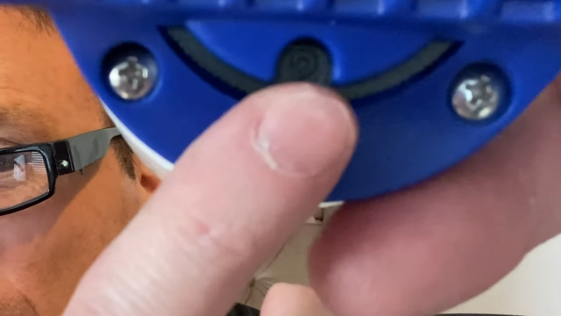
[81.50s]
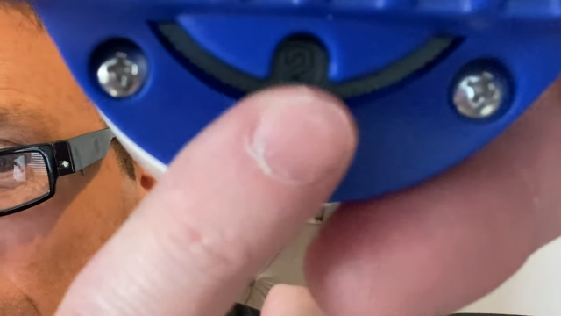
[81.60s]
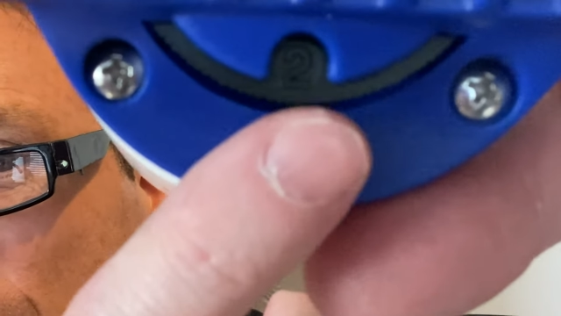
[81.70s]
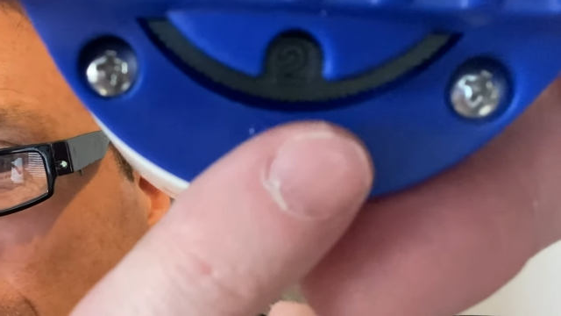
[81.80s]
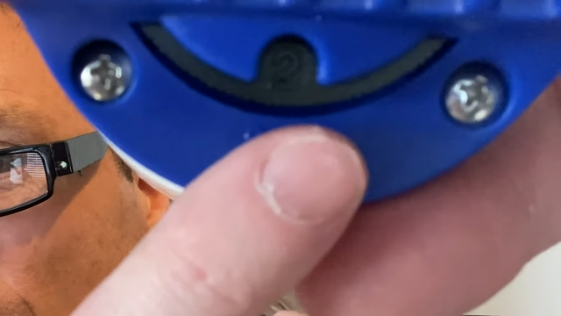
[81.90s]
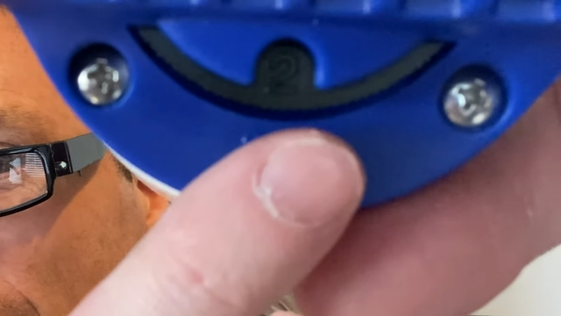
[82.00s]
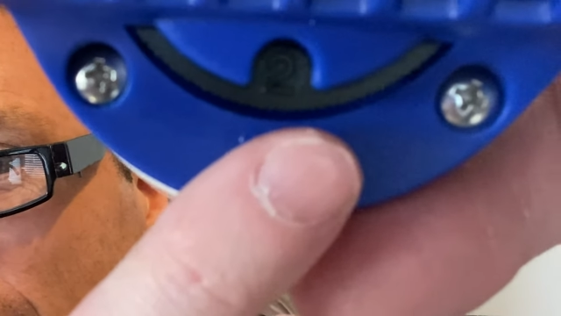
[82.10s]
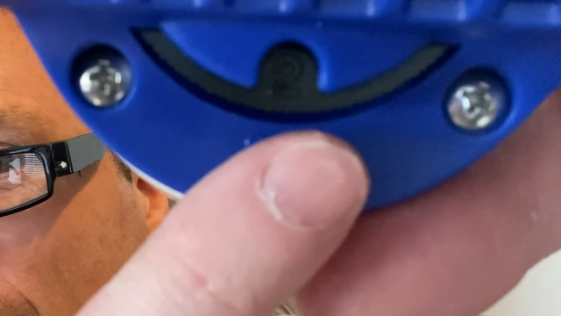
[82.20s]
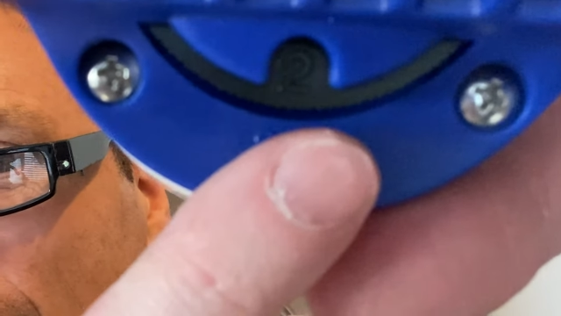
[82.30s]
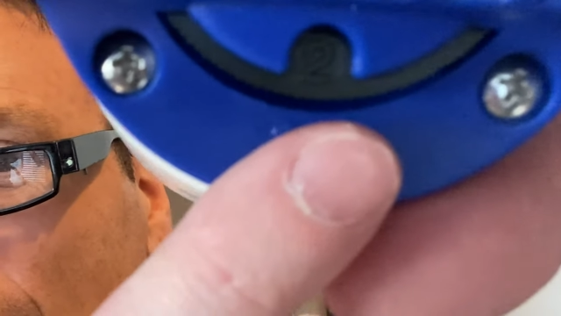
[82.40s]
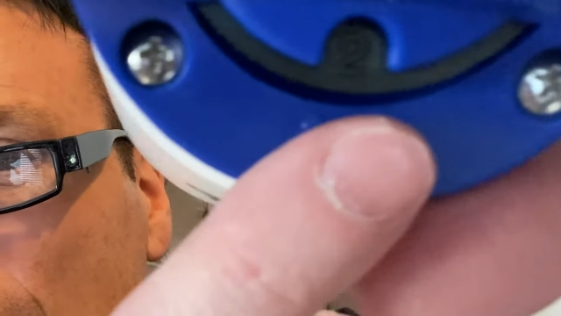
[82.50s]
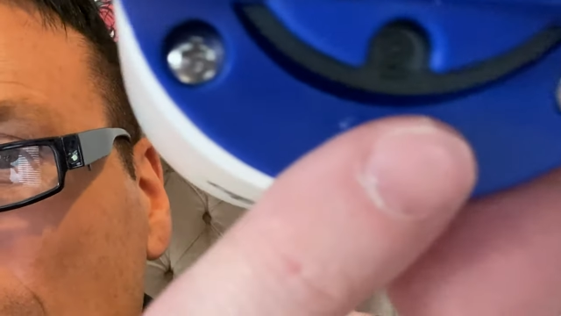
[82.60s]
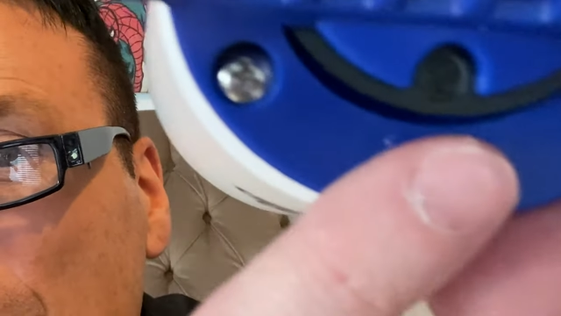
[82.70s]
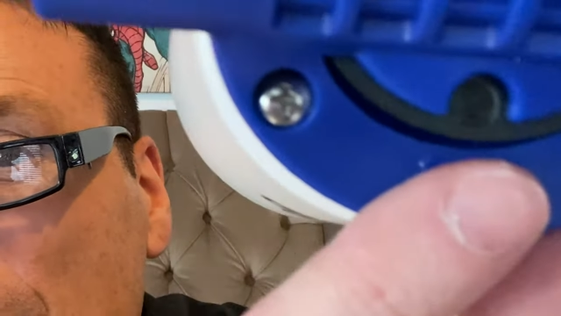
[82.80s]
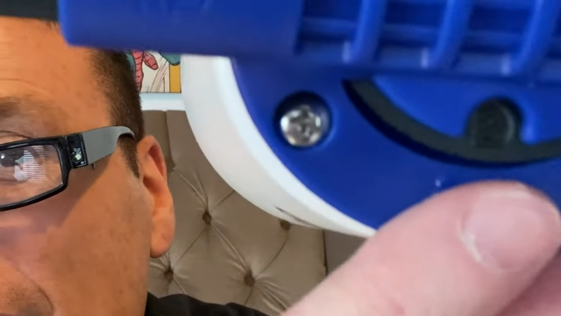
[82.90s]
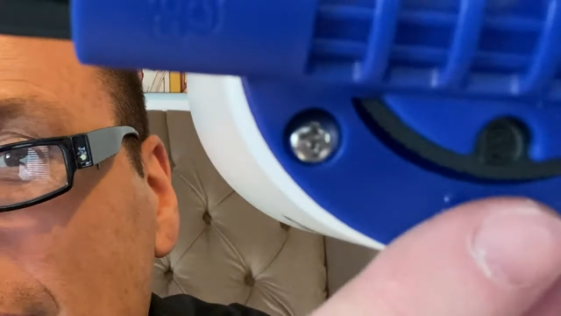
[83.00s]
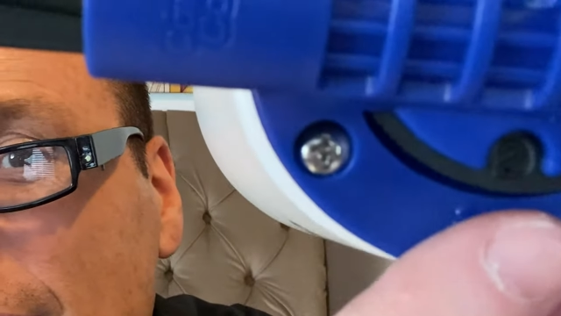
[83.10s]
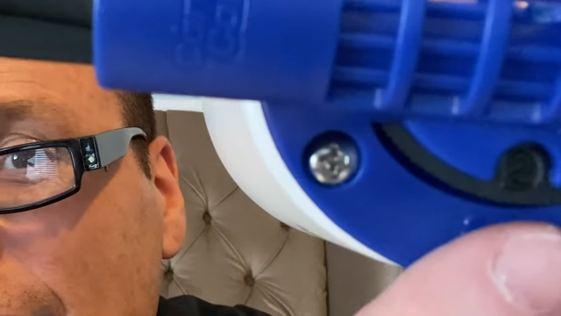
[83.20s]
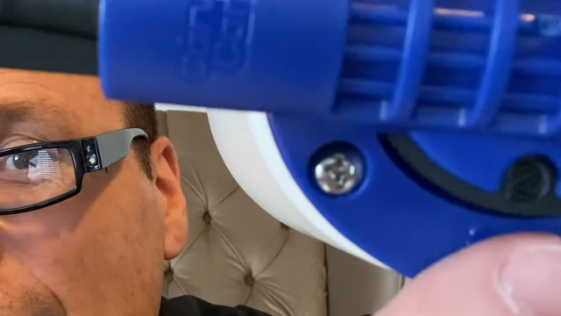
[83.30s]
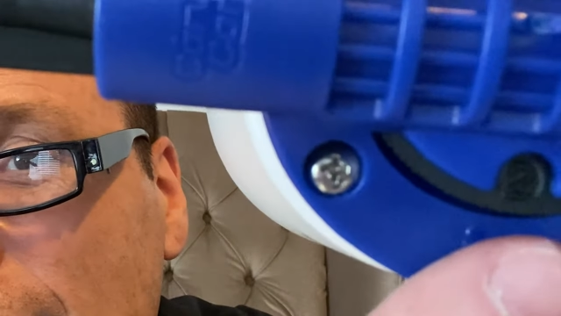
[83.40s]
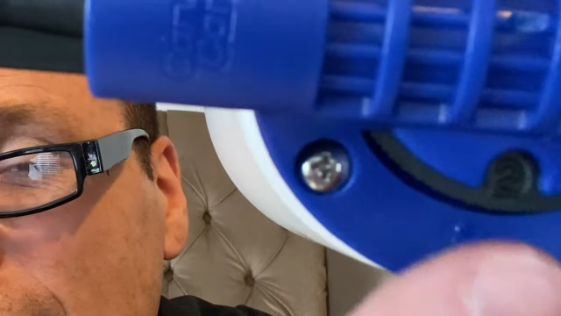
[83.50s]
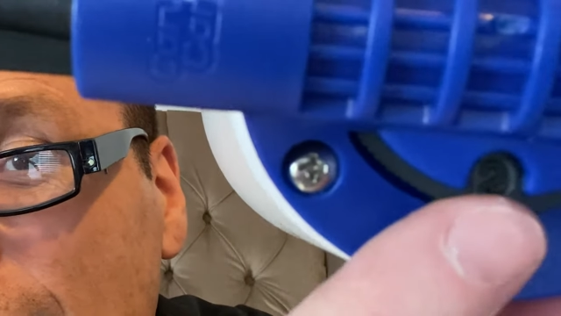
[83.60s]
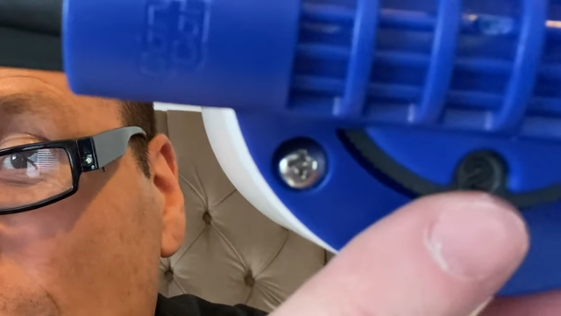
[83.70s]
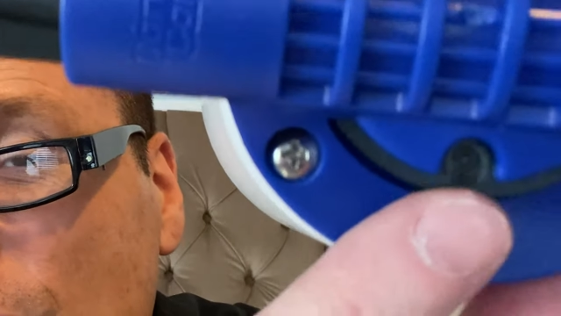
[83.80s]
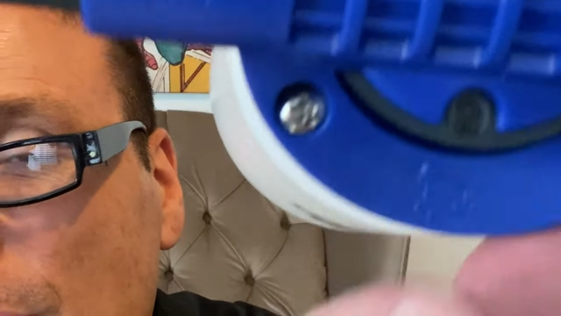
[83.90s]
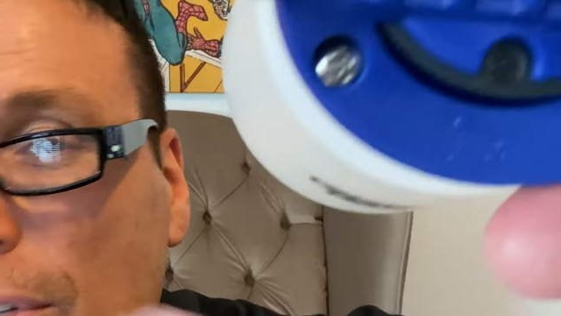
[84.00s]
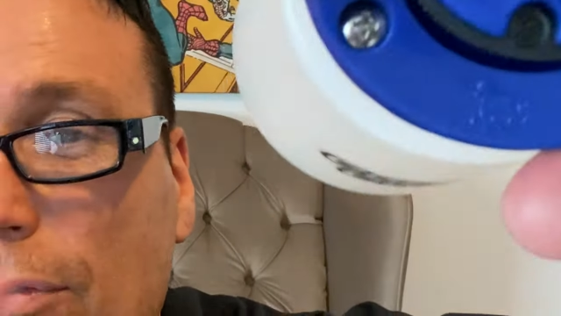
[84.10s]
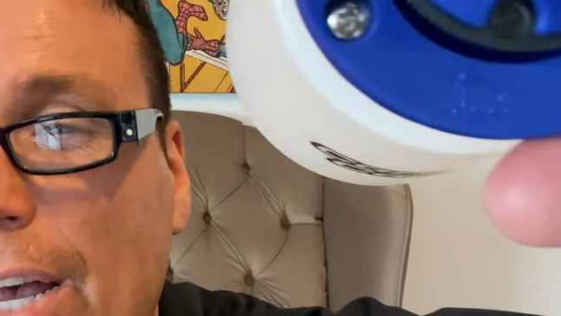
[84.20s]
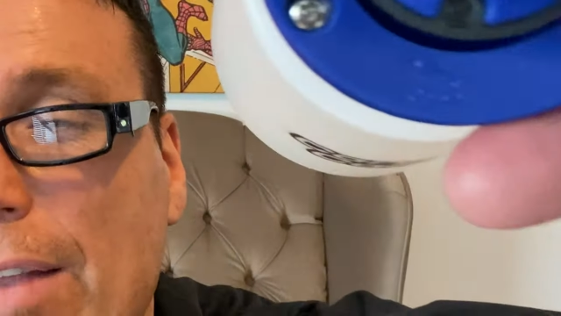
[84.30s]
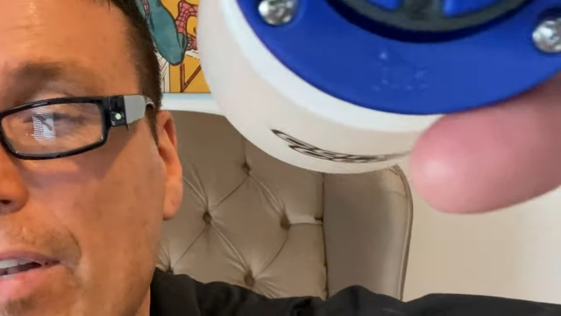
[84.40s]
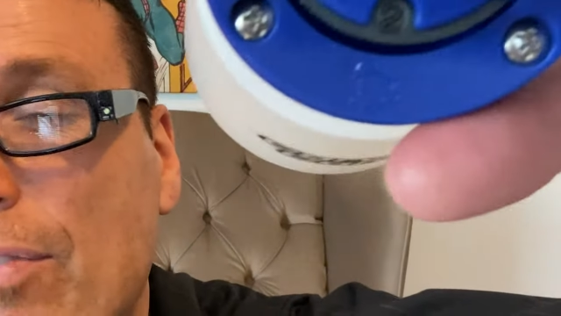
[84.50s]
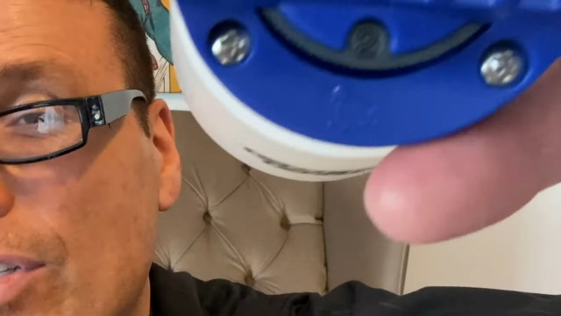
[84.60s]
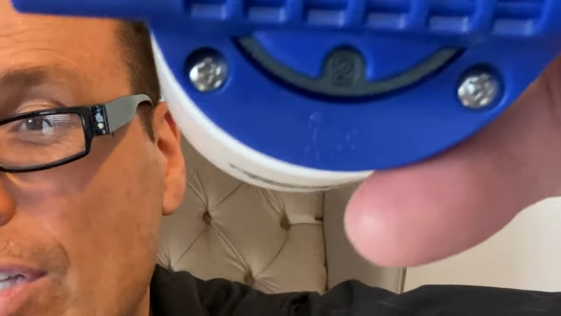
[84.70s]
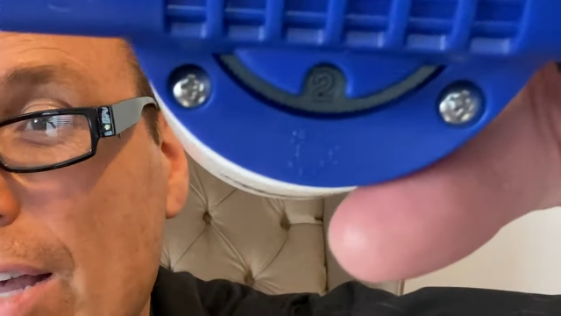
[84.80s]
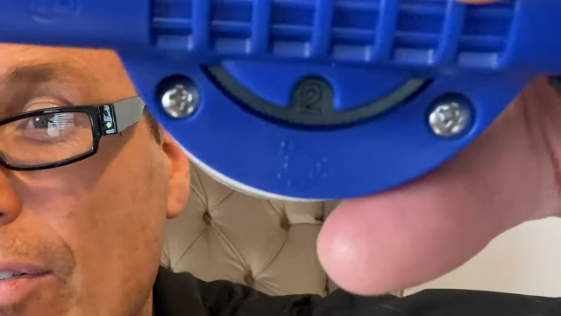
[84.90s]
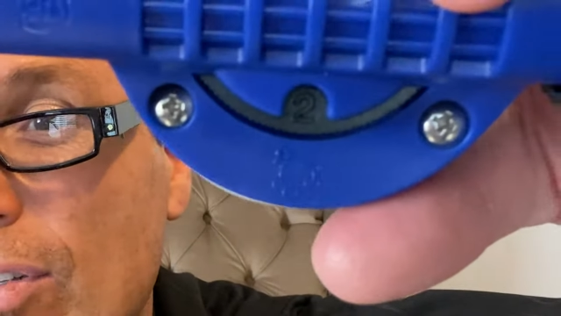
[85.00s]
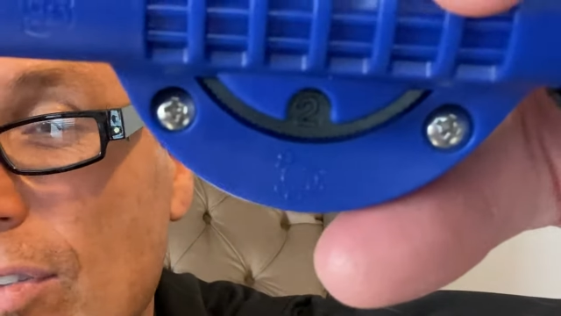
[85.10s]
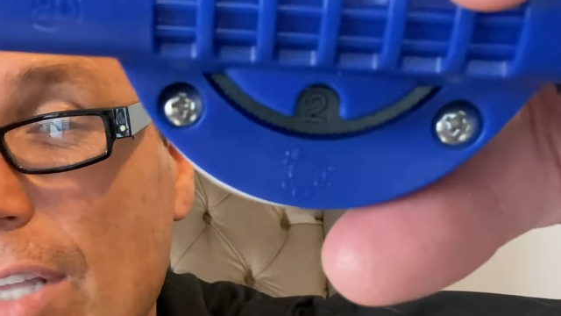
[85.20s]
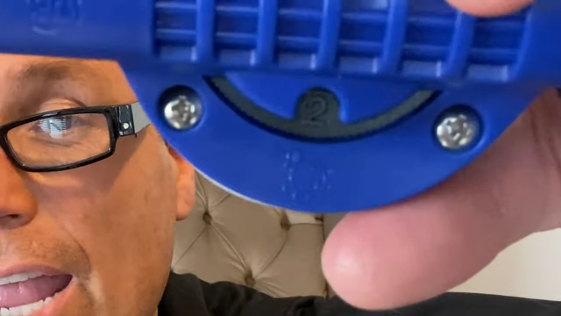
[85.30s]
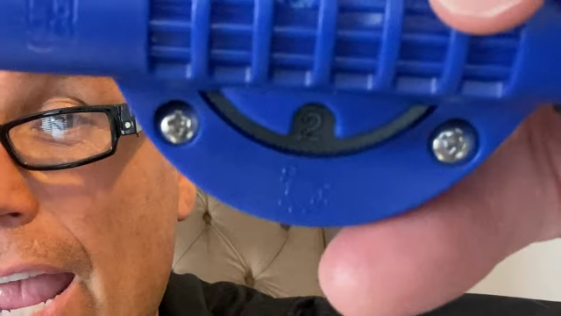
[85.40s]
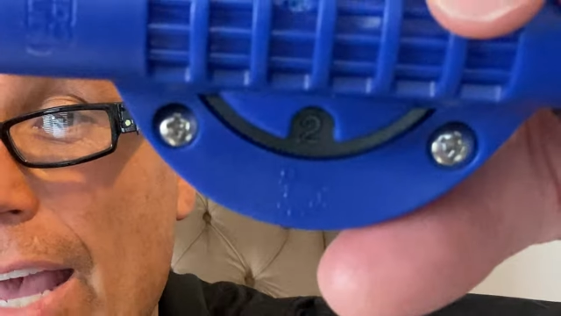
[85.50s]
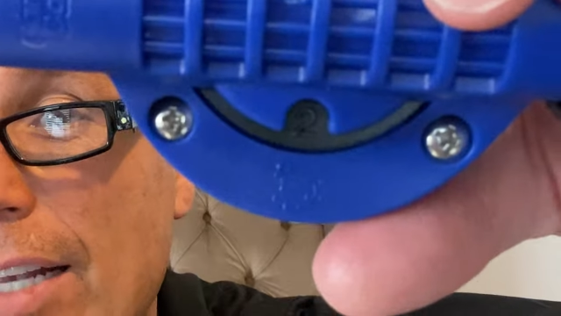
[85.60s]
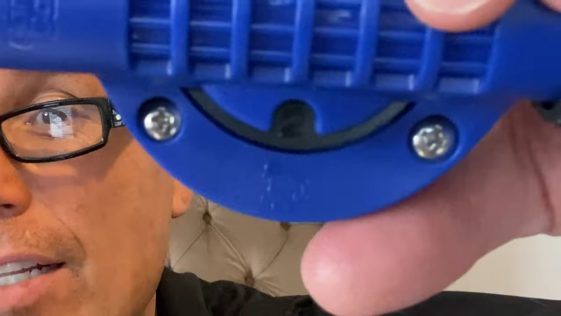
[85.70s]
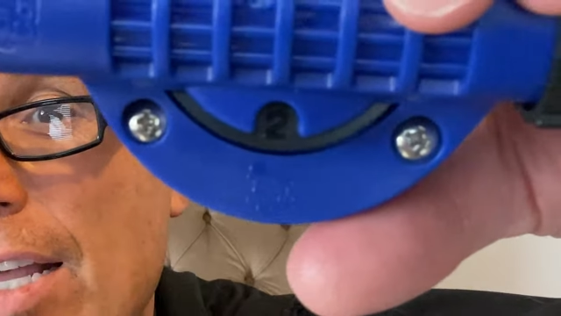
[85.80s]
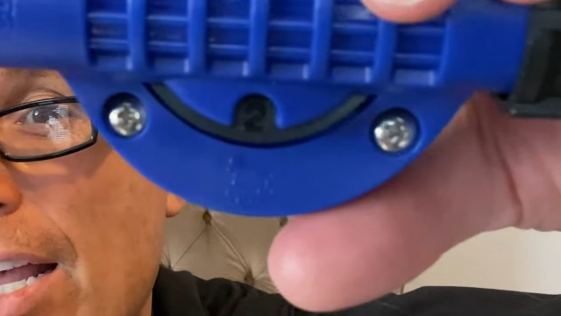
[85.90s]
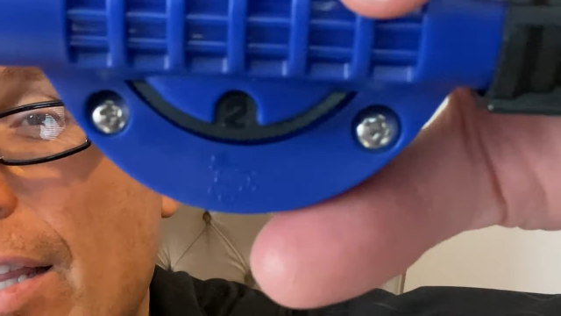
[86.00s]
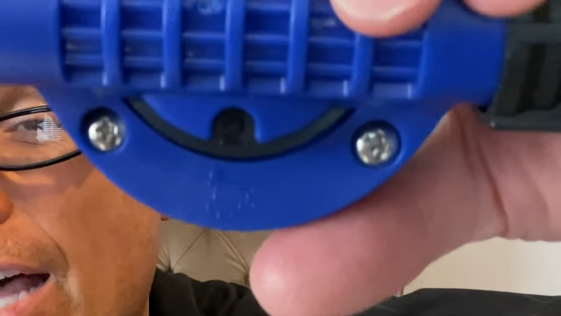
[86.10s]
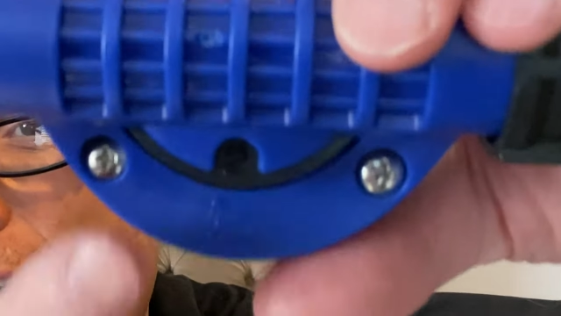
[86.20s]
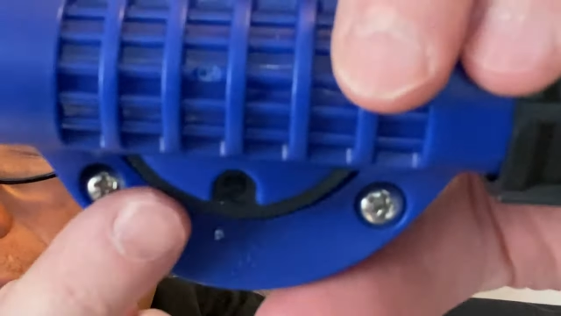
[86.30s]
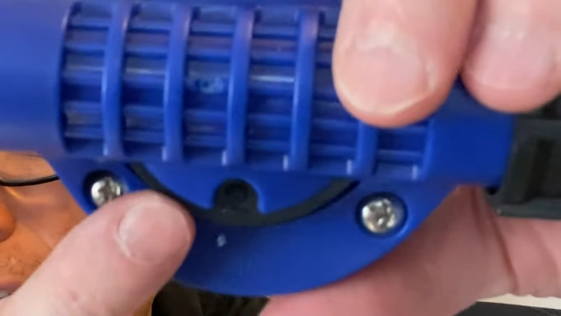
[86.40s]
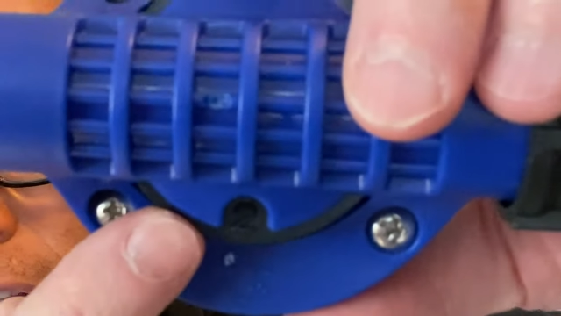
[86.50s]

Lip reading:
Nobody's mouth can be seen.